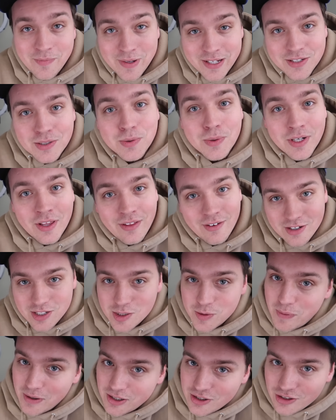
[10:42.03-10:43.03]
me to another
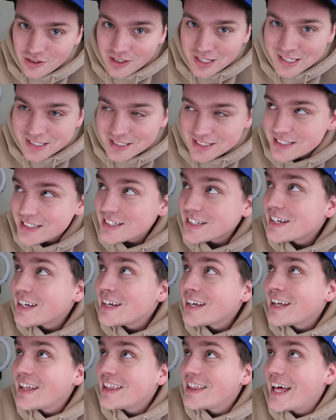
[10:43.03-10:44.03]
specialist
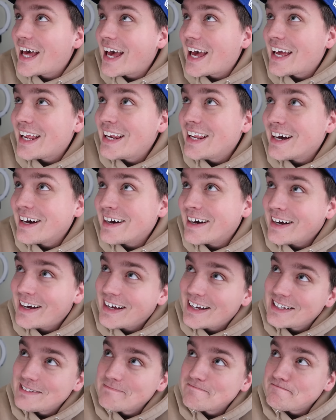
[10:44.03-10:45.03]

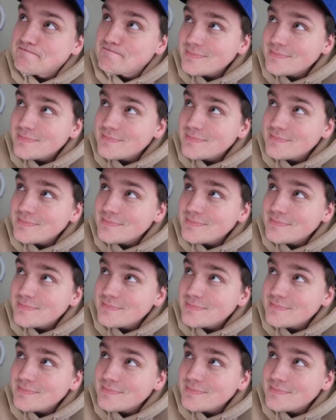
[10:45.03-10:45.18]
that,